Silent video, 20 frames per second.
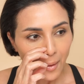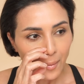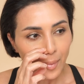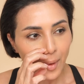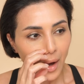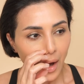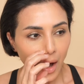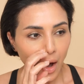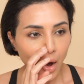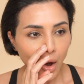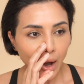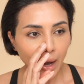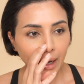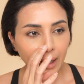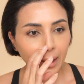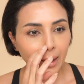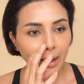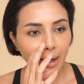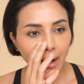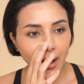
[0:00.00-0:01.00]
But
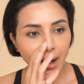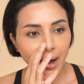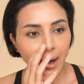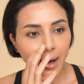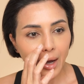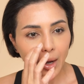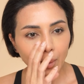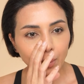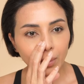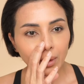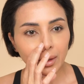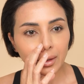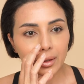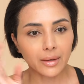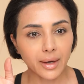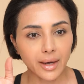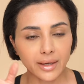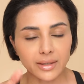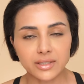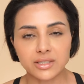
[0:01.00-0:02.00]
I am
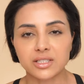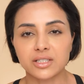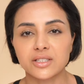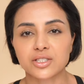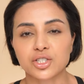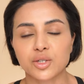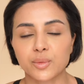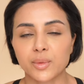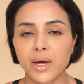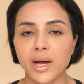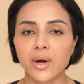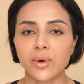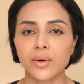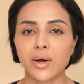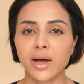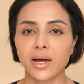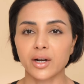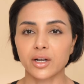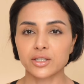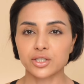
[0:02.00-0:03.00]
heading to the gym now
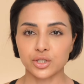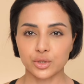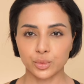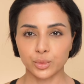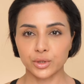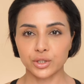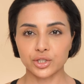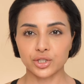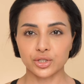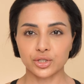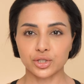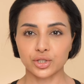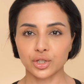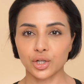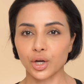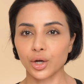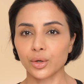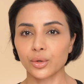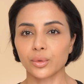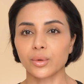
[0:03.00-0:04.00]
and I just wanted you to
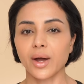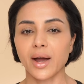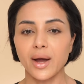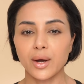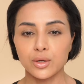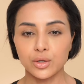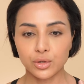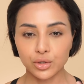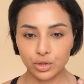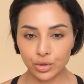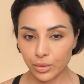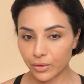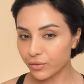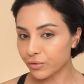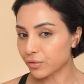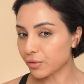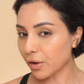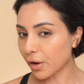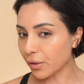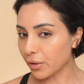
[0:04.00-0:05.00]
know how you could do a
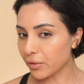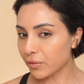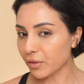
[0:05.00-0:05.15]
very,